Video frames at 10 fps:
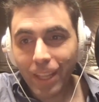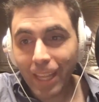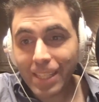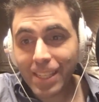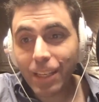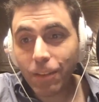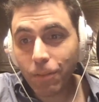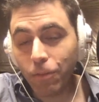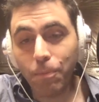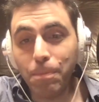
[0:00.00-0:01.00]
that's like
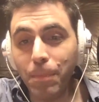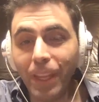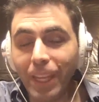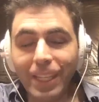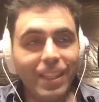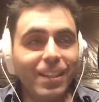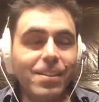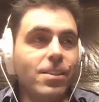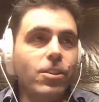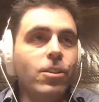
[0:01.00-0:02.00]

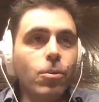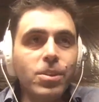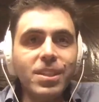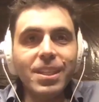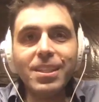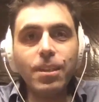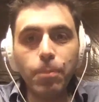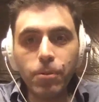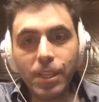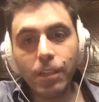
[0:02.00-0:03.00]

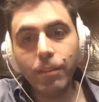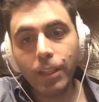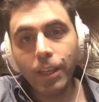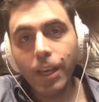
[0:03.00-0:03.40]
60% of it.